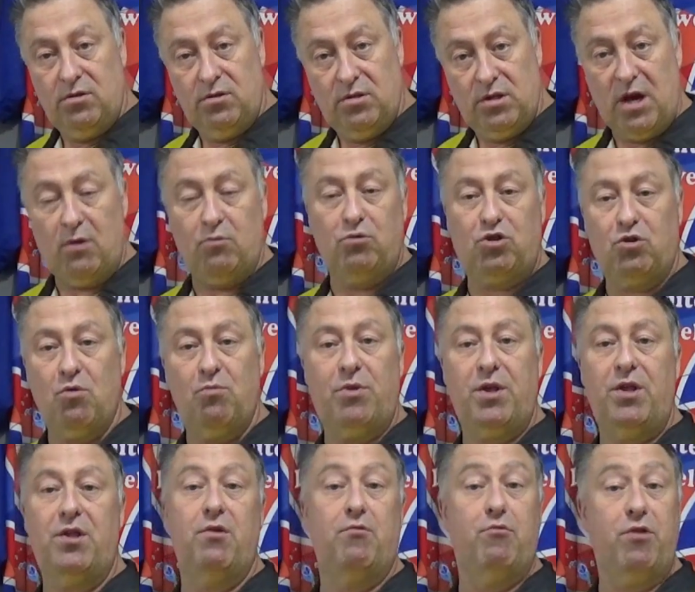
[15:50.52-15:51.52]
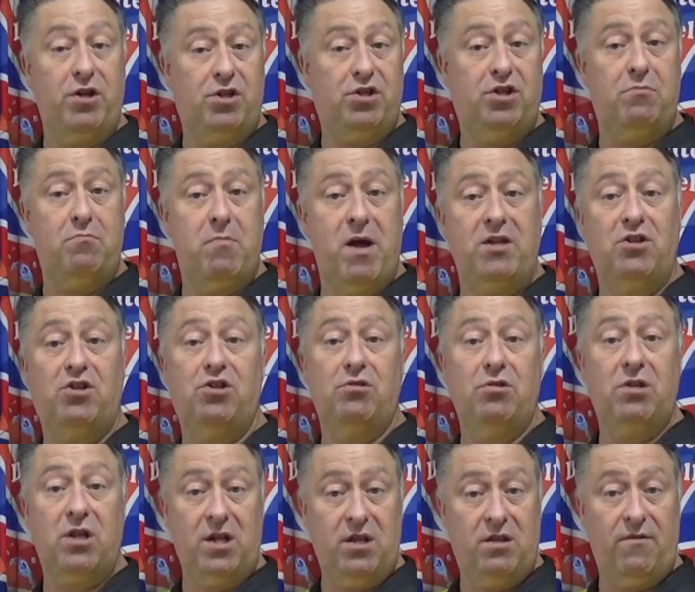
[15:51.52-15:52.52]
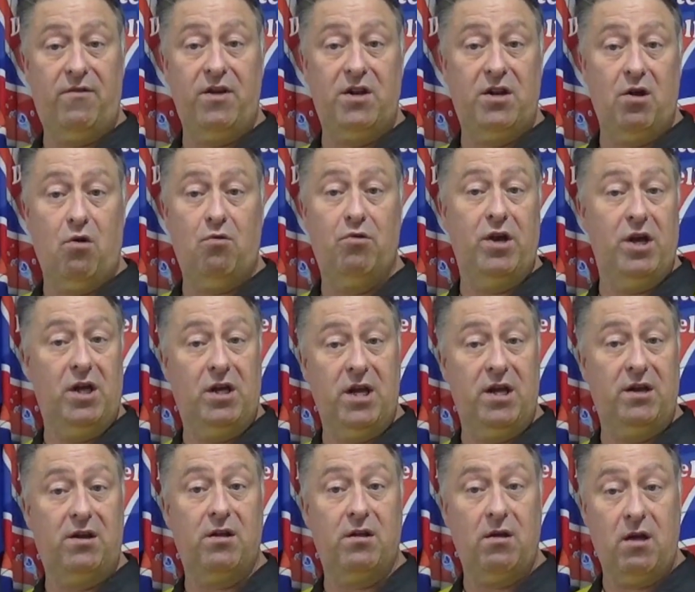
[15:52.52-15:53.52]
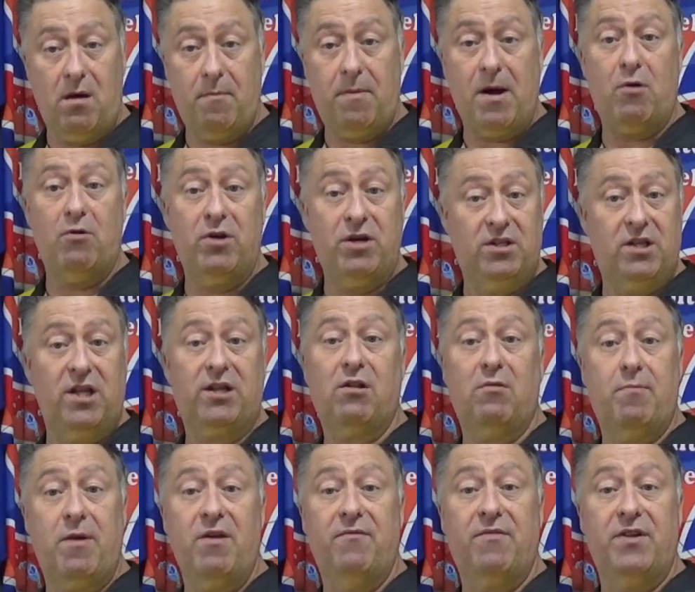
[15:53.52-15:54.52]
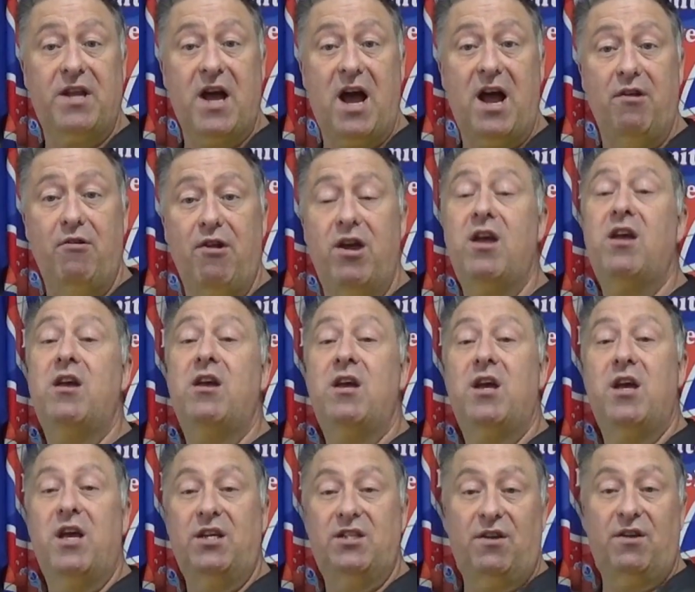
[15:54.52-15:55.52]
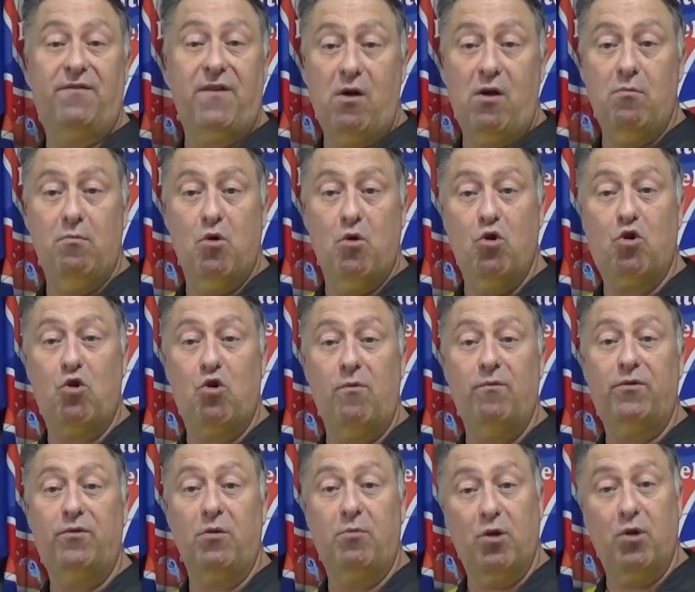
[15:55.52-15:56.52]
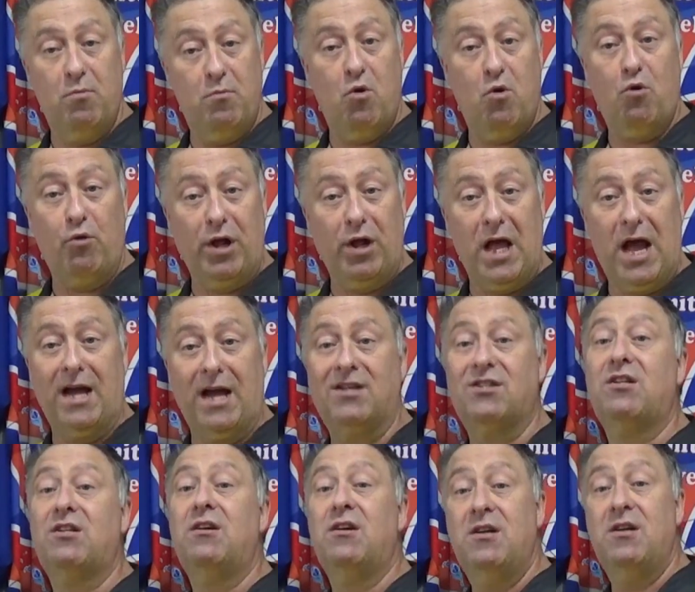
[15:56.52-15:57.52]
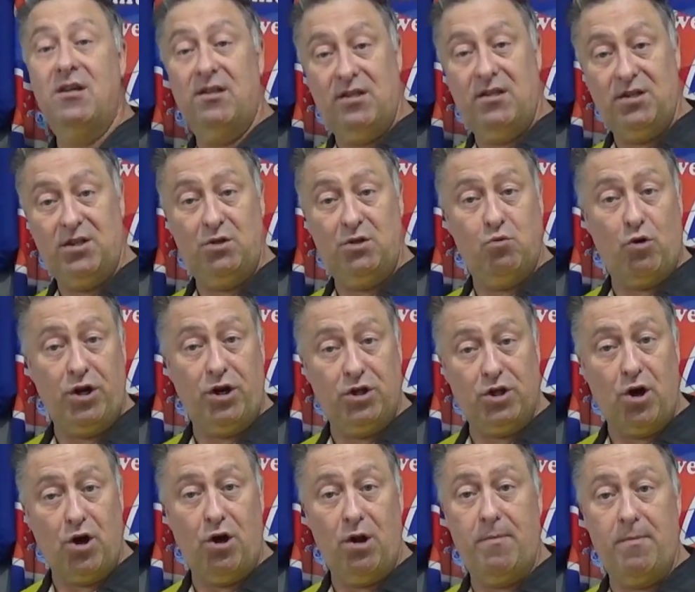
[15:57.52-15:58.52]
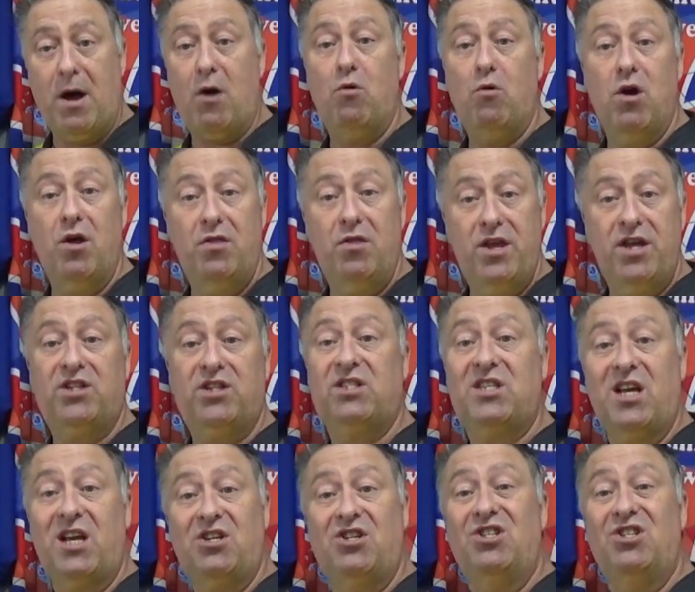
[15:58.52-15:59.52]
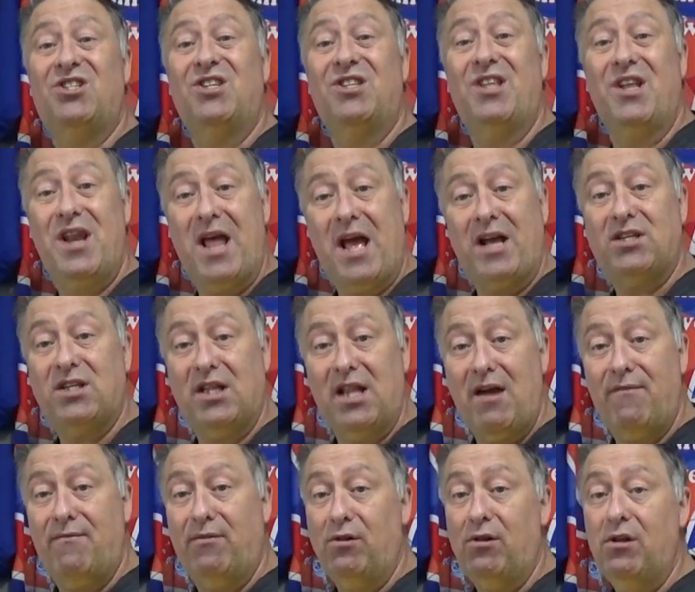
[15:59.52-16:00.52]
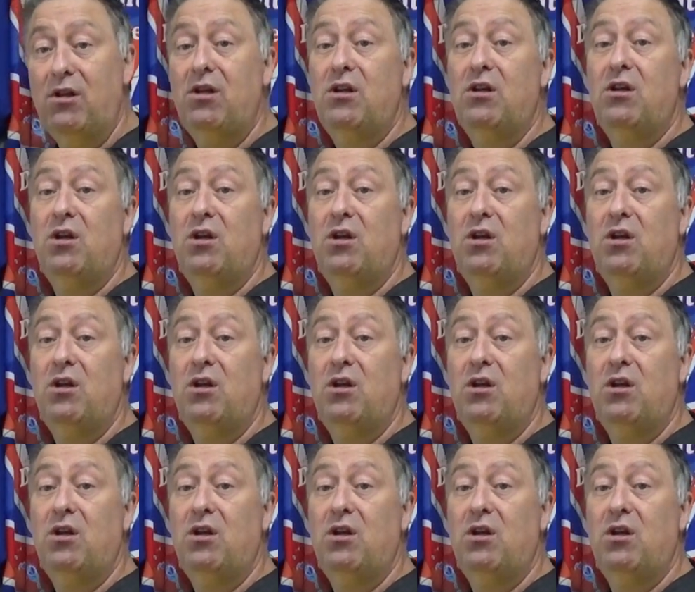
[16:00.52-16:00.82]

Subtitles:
That was something that Richard mentioned in the video that he did about his little bit of a diary, is he felt more comfortable and more relaxed. This is what it's all about, and this takes you to the next level